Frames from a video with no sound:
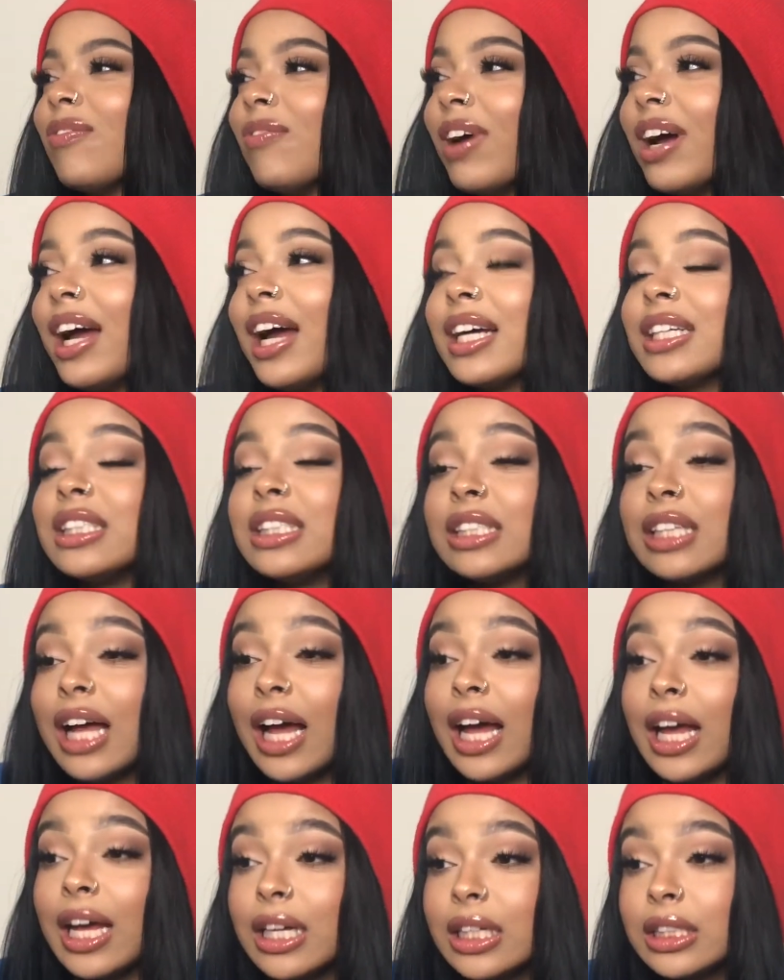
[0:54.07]
when my ex's
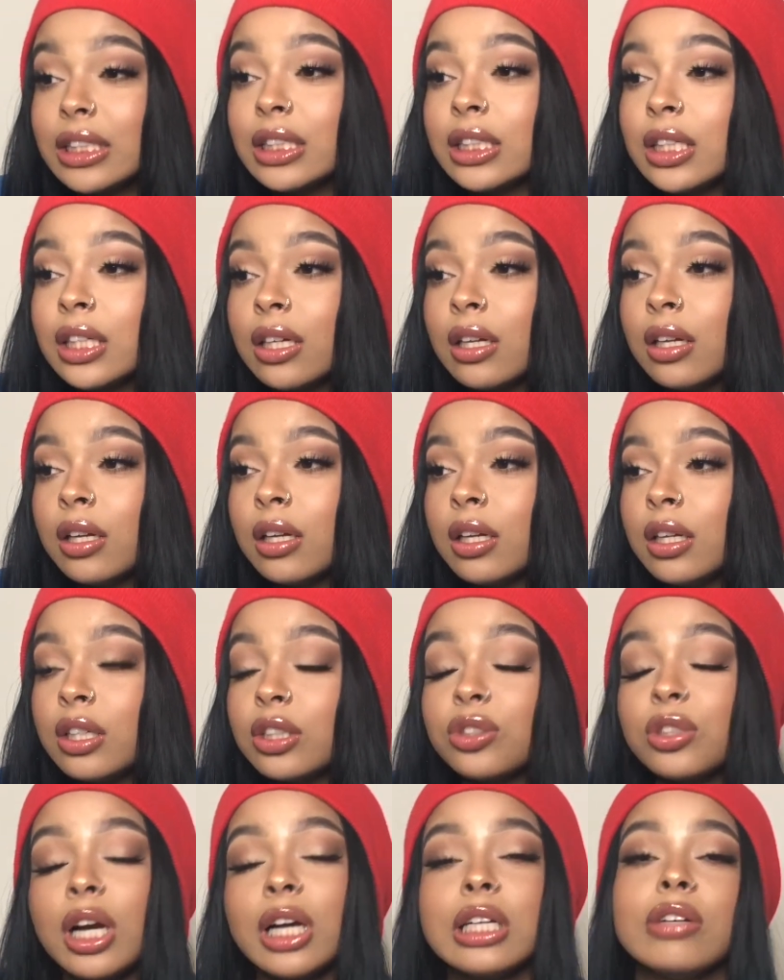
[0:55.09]
ex
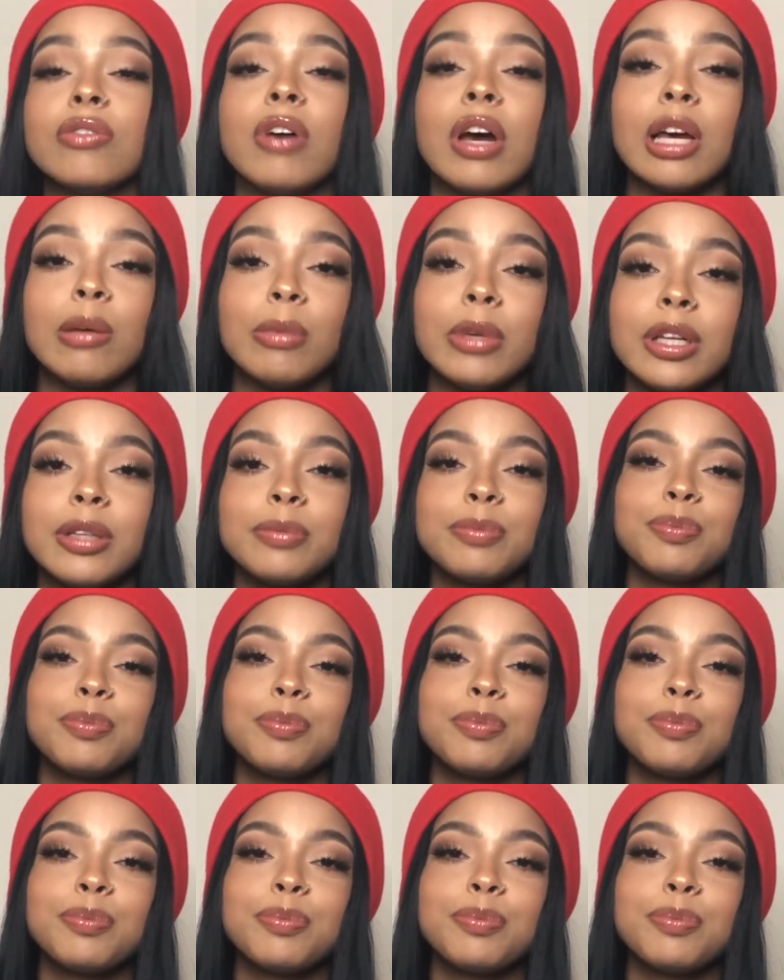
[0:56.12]
tried to fight me.